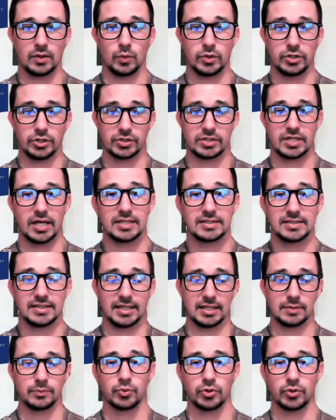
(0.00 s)
When you're testing
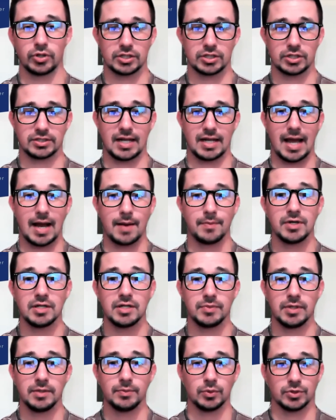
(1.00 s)
in production, how many
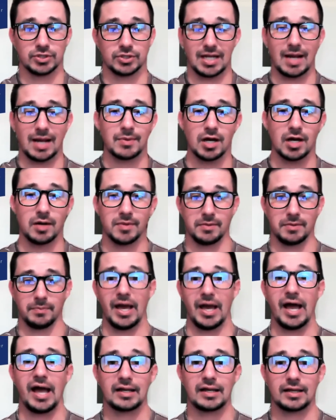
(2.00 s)
people stop coming
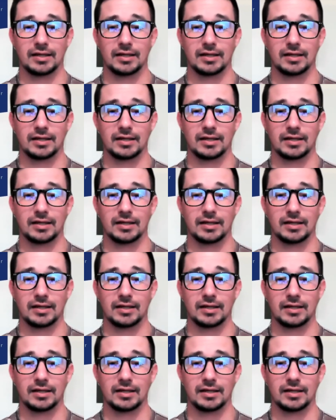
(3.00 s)
back,